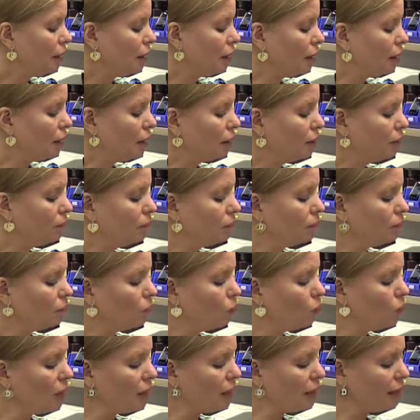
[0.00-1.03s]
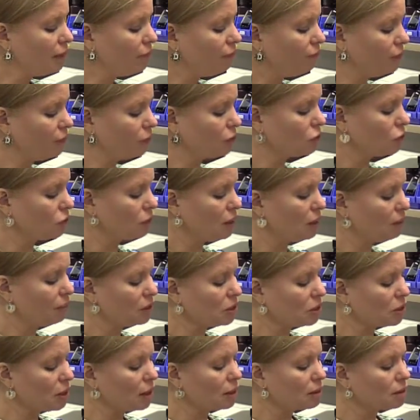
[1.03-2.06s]
Um, when I filter the
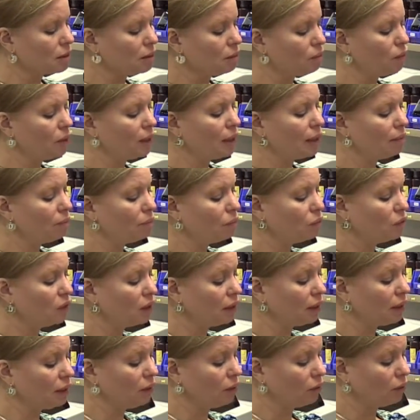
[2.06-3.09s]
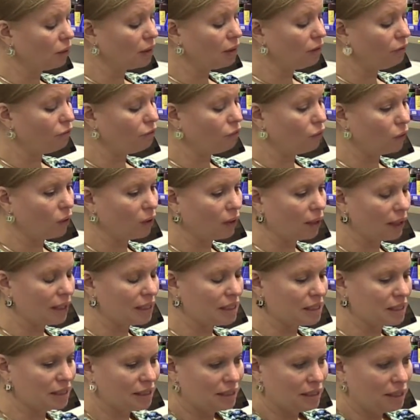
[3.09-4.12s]
hematoxylin, what I'm really looking for
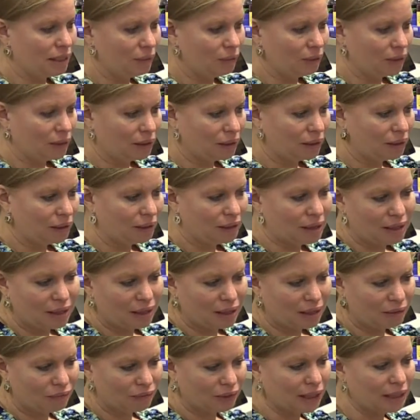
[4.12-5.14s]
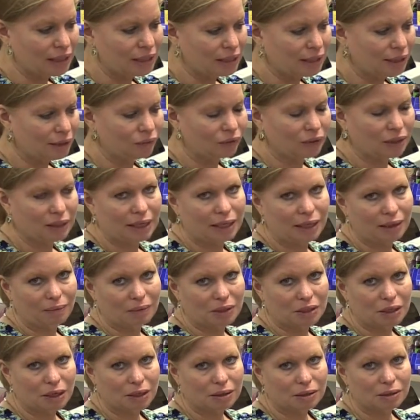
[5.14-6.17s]
is to see what, kind of have an idea what that
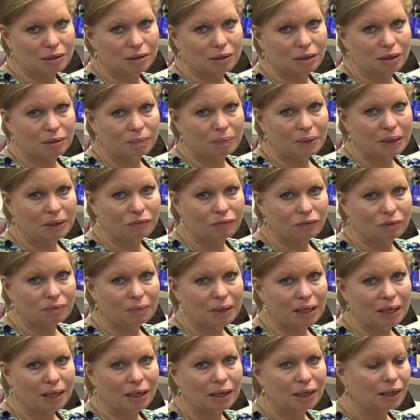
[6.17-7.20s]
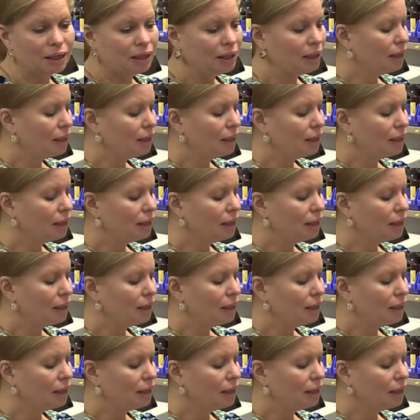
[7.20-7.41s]
hematoxylin is going to be for me,